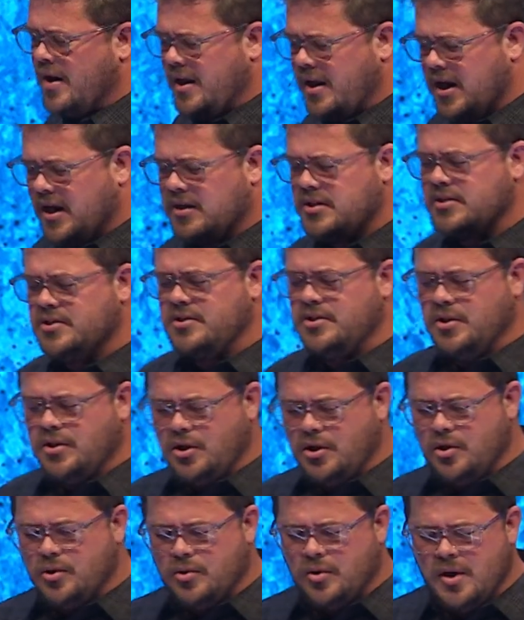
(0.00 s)
a yes to
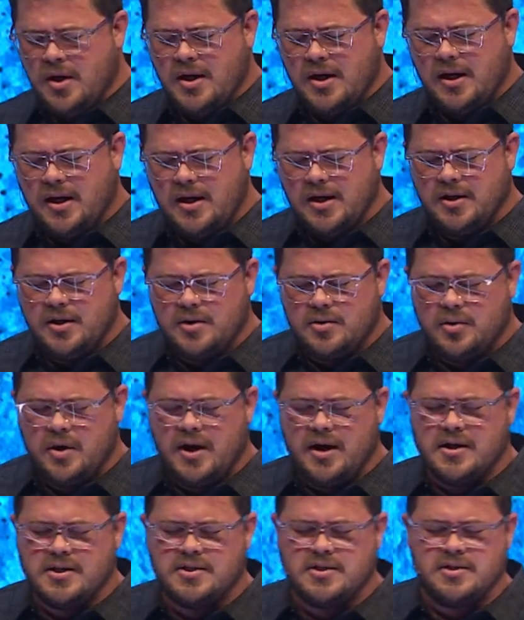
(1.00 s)
you in
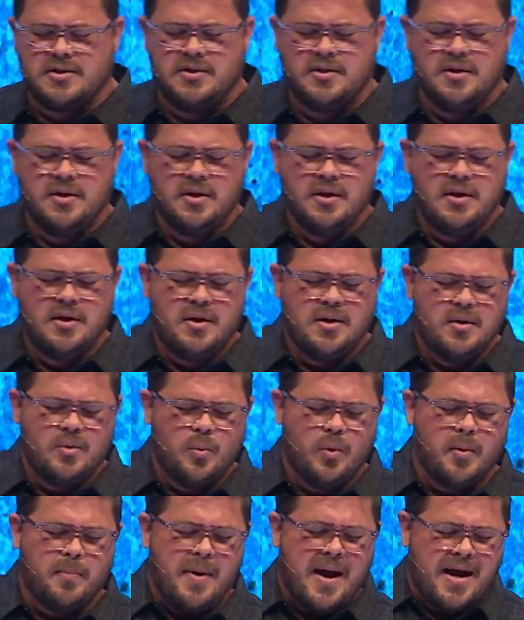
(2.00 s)
Christ,
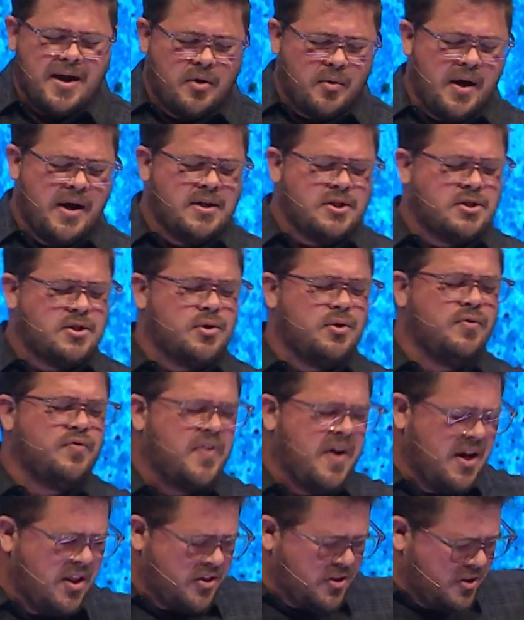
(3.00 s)
where by grace through
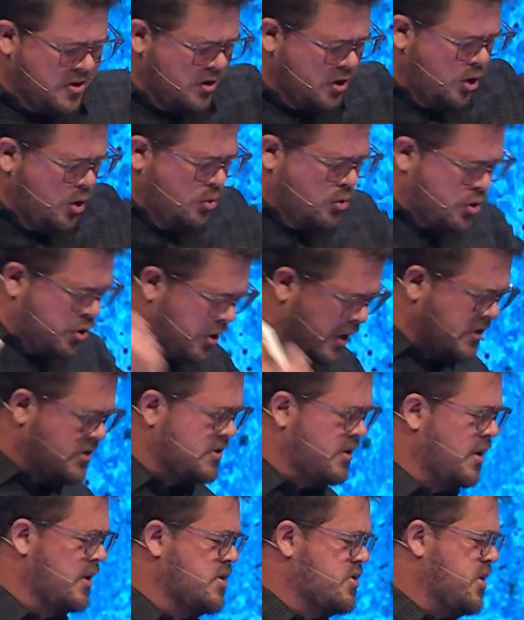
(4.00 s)
faith you
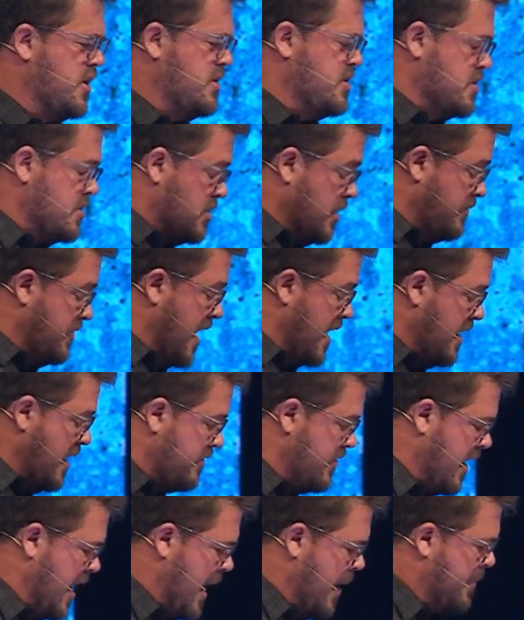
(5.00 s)
trusted in Jesus, if that
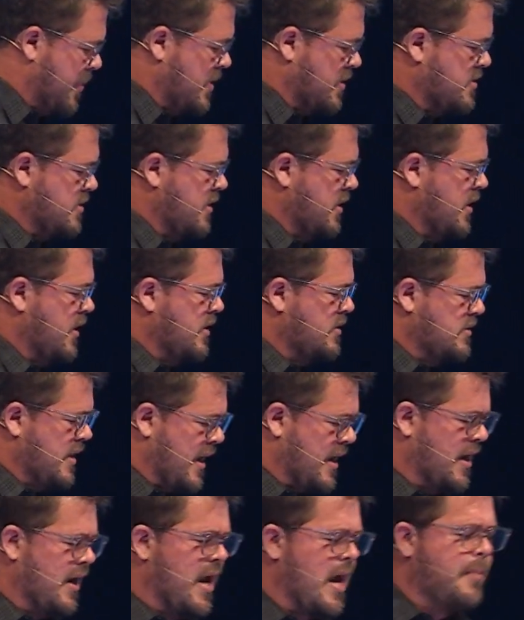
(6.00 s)
never happened,
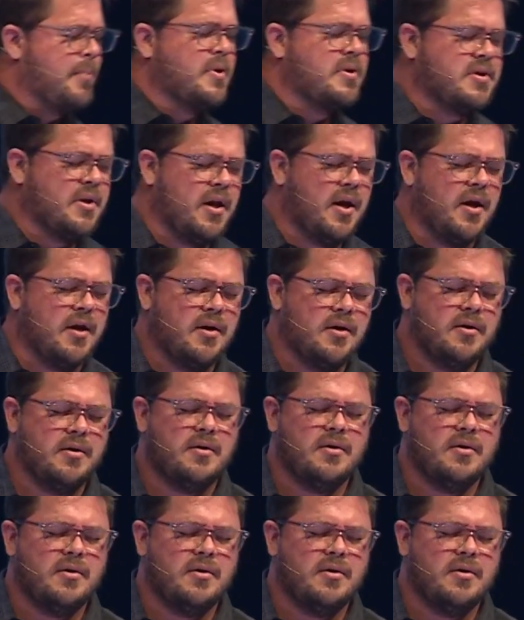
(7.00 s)
that can happen today.